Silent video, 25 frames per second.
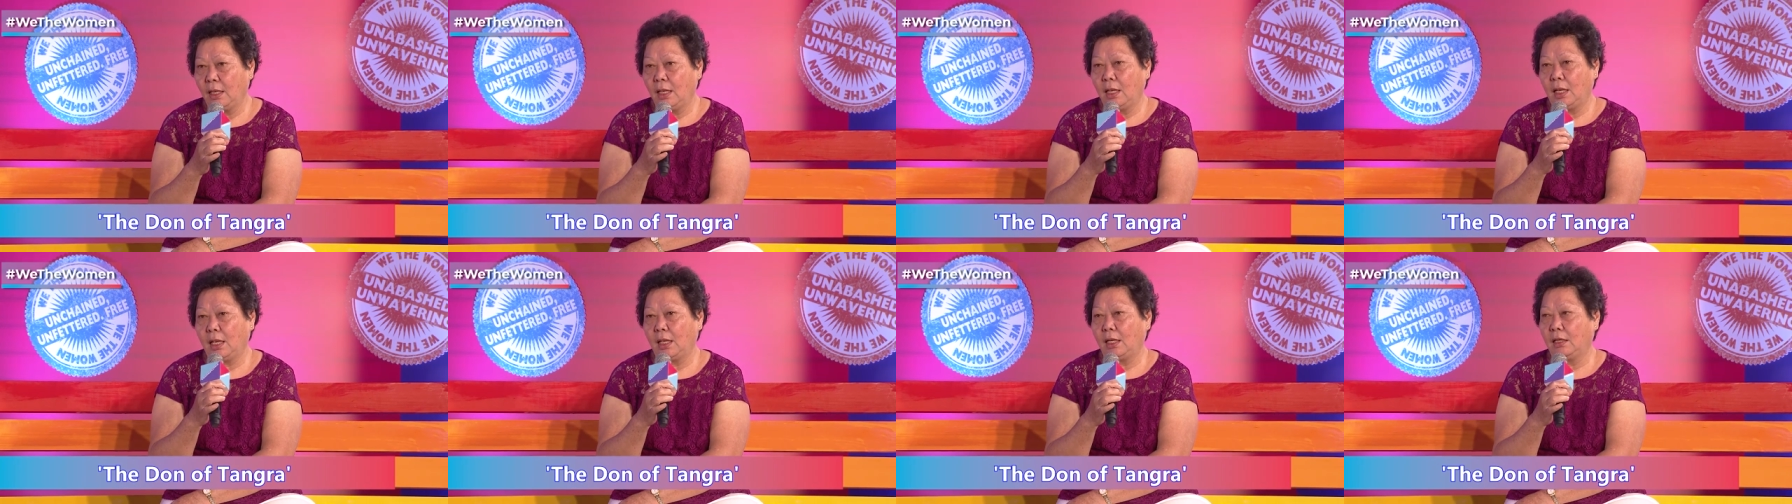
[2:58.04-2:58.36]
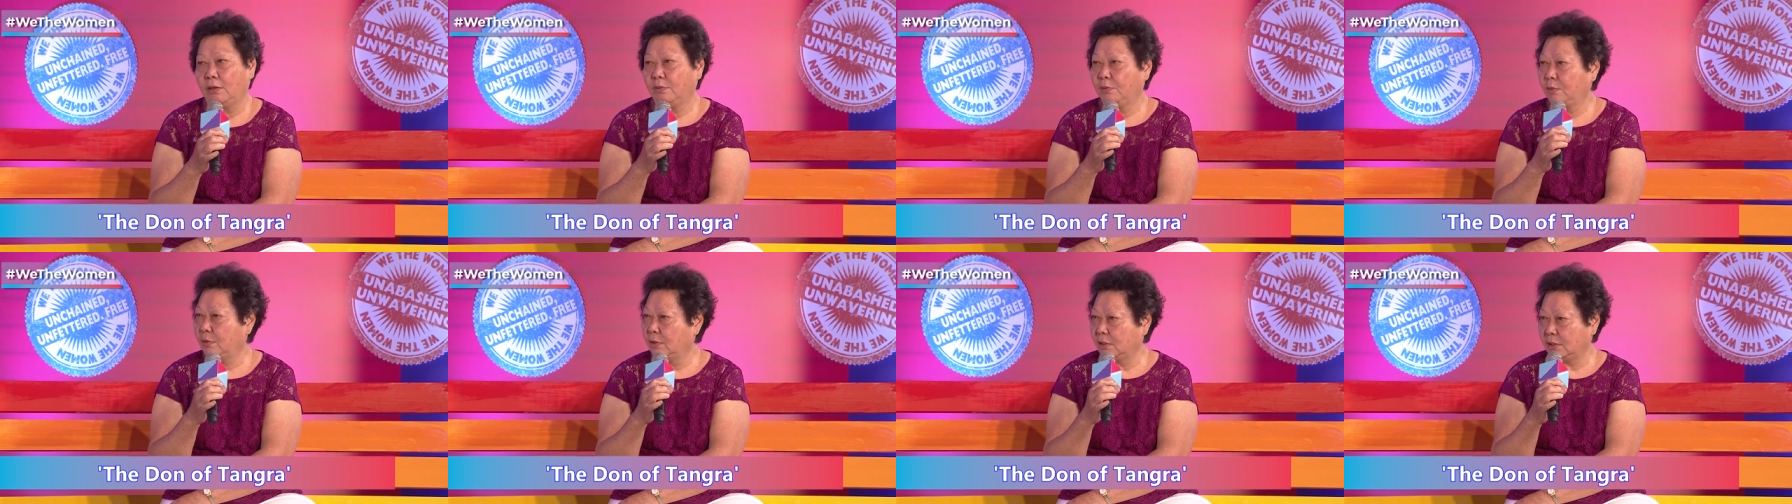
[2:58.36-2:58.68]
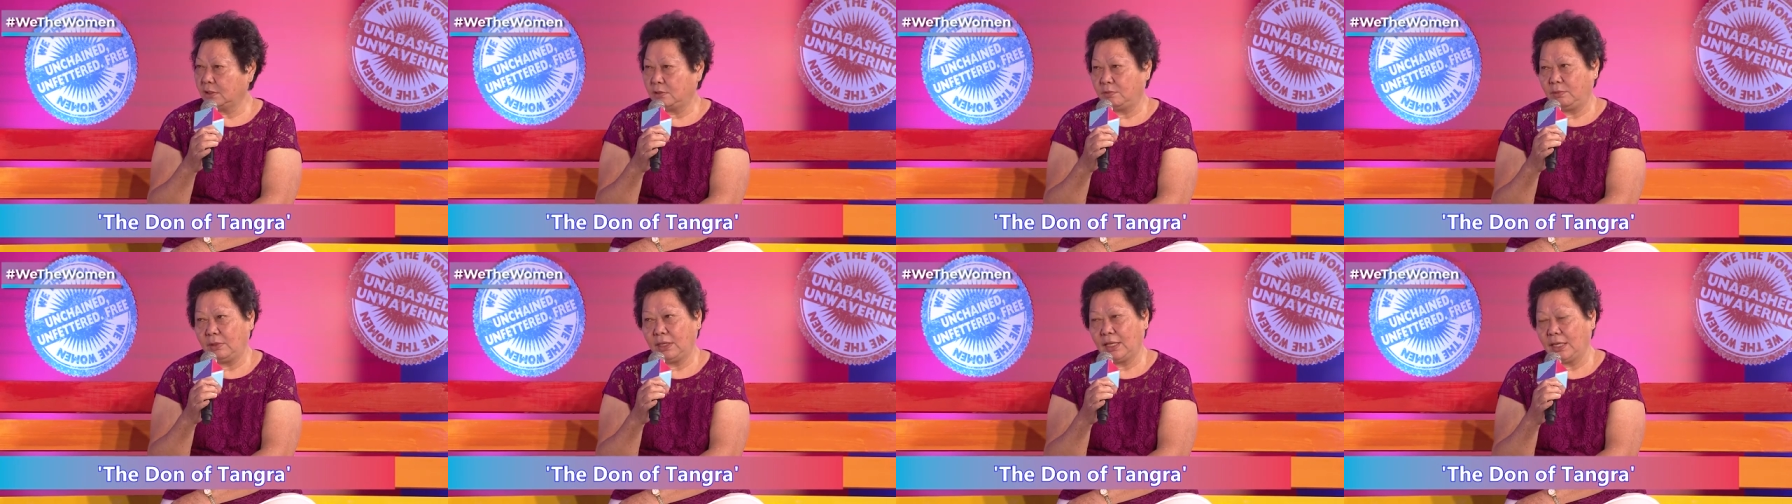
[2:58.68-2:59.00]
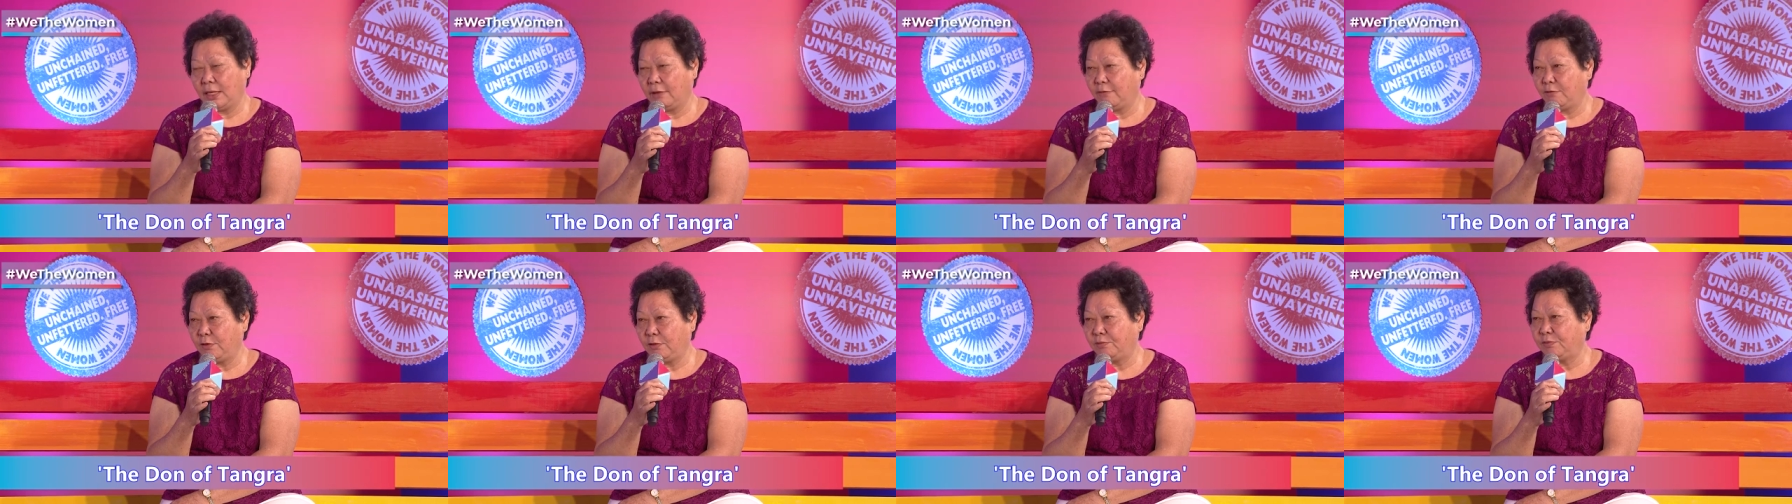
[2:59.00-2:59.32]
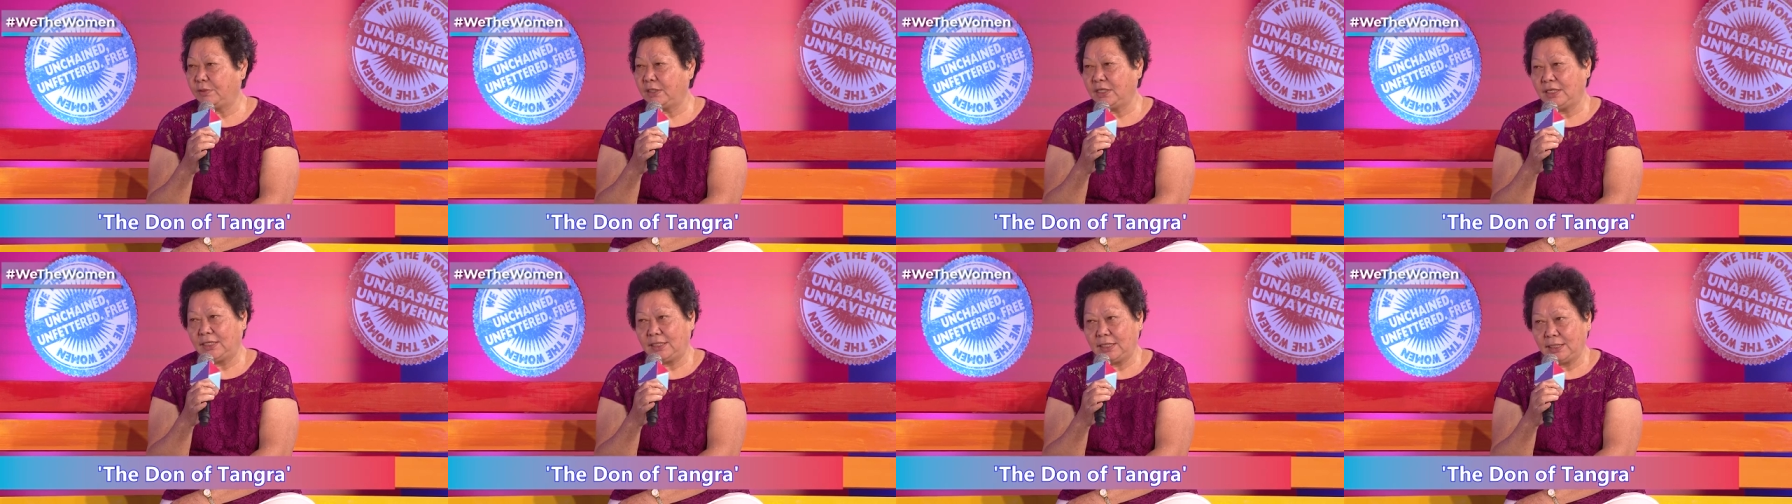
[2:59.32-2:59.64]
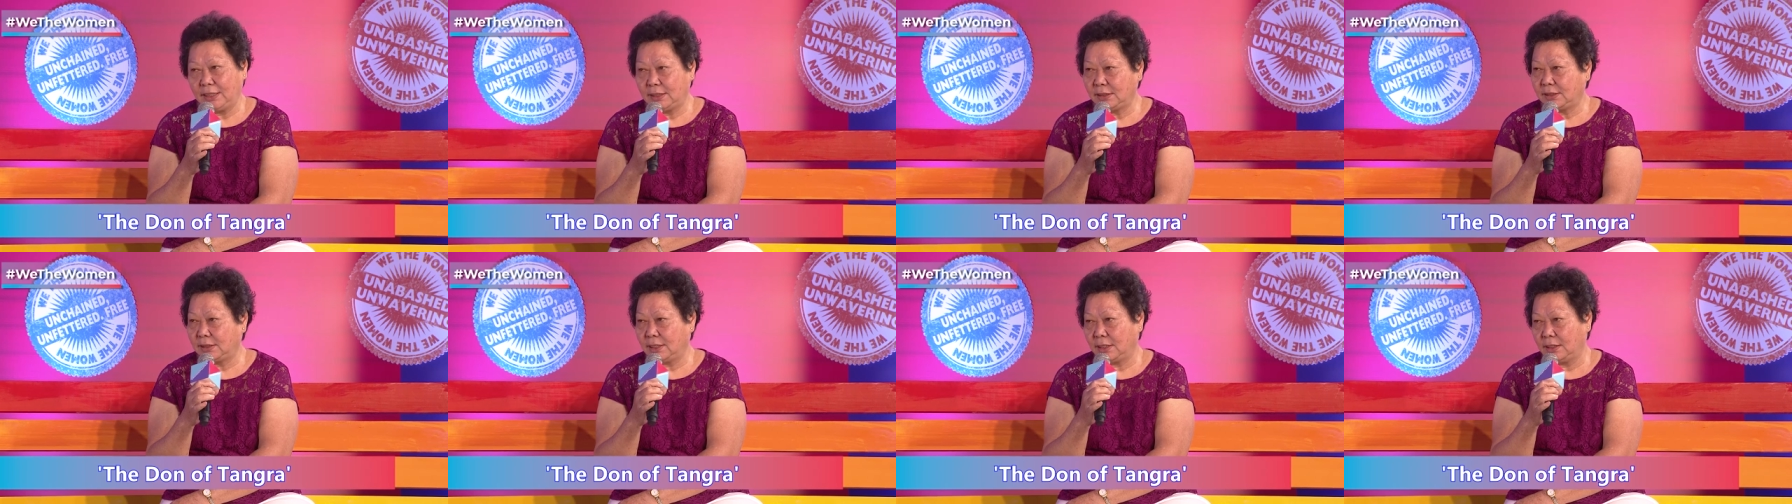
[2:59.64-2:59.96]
And of course, we are fifteen days